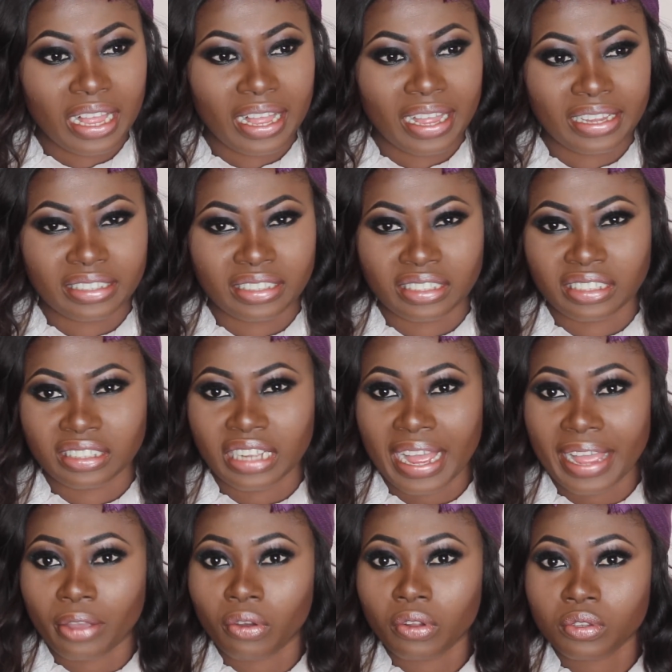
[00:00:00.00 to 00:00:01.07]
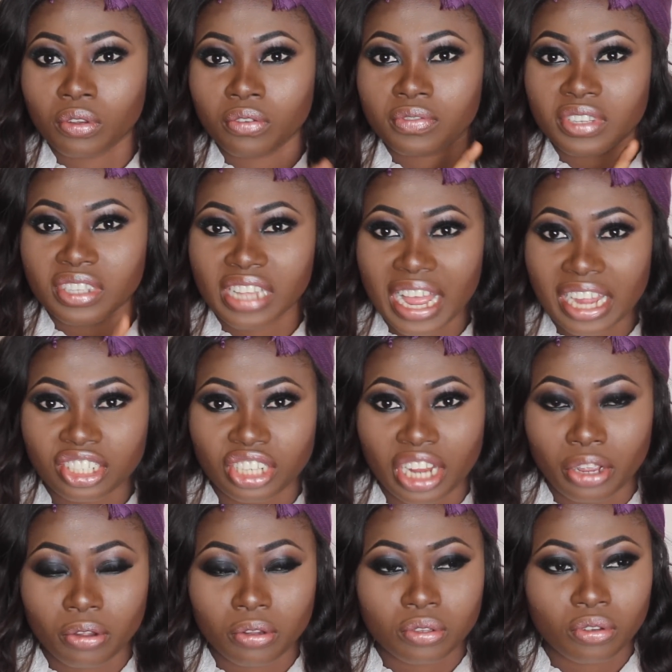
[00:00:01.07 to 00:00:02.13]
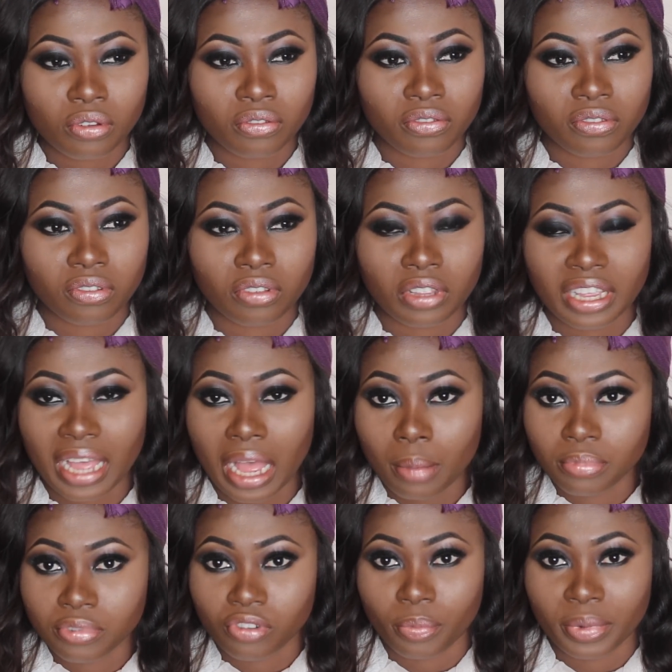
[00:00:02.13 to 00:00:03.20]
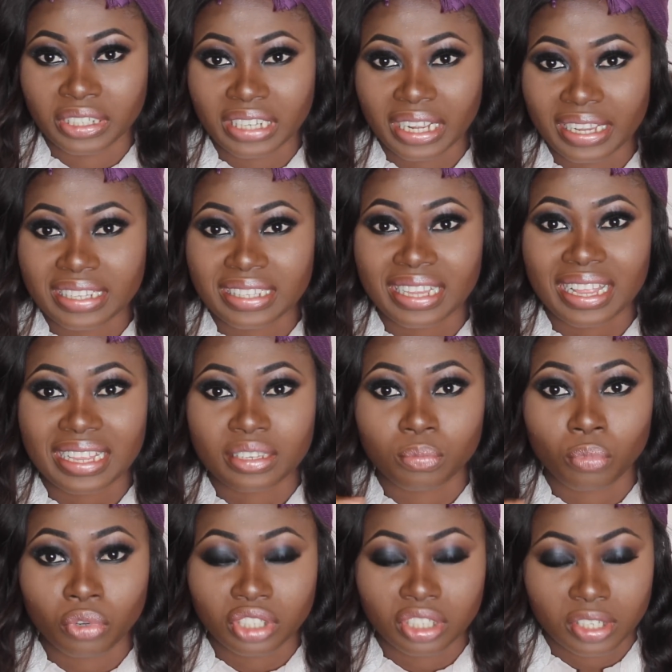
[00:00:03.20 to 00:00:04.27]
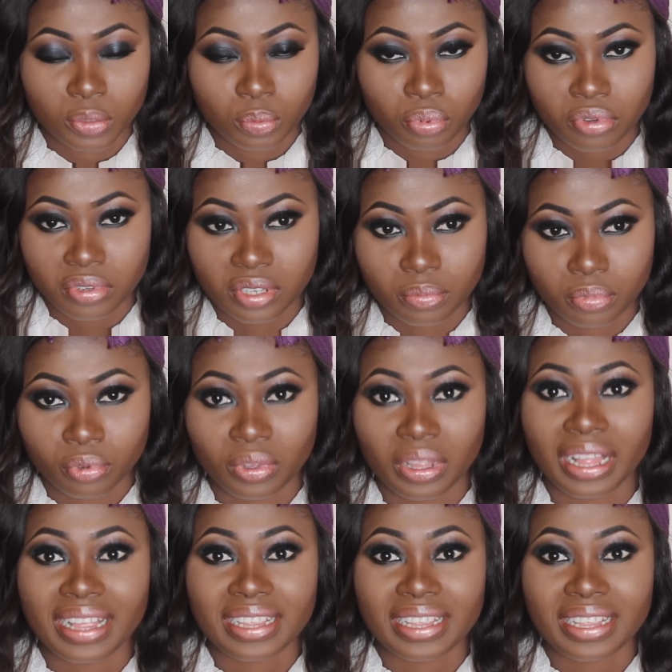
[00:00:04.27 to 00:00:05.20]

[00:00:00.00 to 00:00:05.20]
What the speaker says: and I cut off starch, I cut off carbs from my diet as much as possible,